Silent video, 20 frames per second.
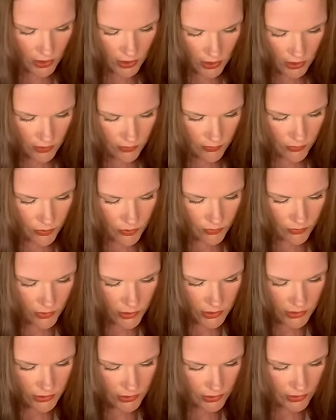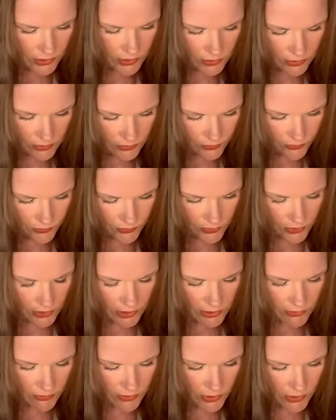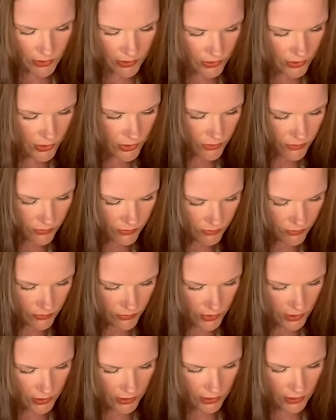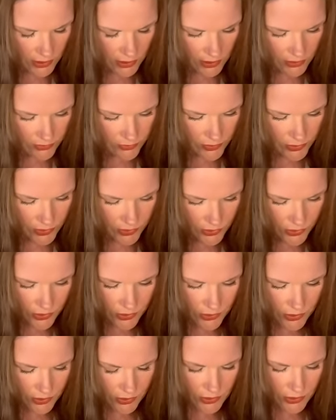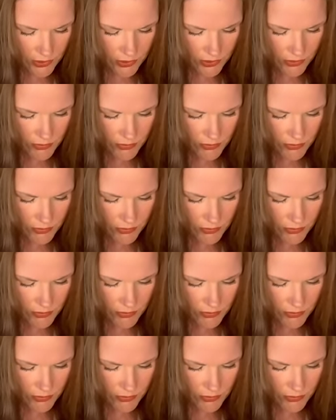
The Four of Wands, Three of Wands, the Nine of Wands. Oh, yes.